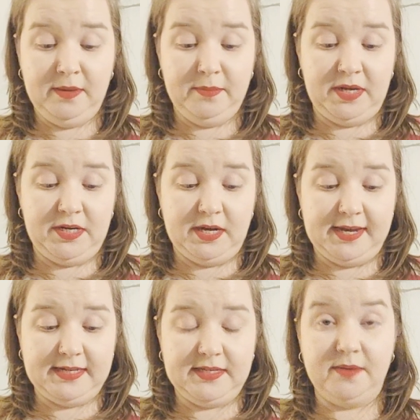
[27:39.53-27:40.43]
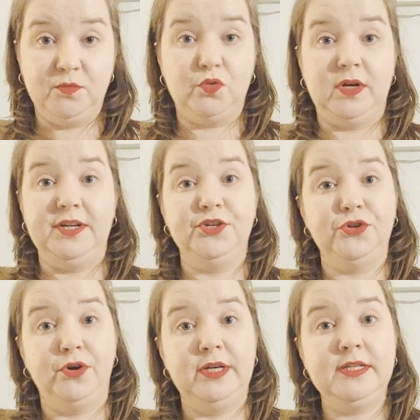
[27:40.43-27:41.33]
but as I'm quite
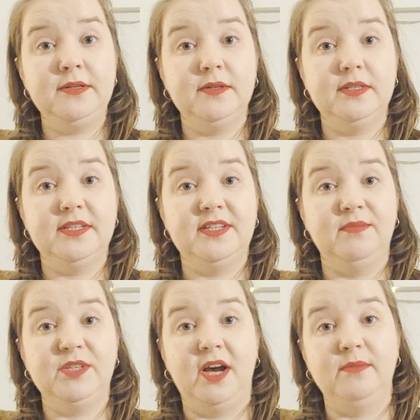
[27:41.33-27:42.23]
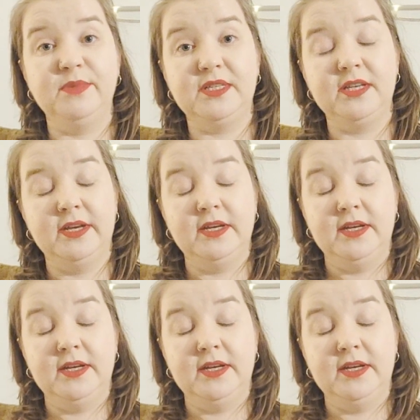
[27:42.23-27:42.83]
short, sometimes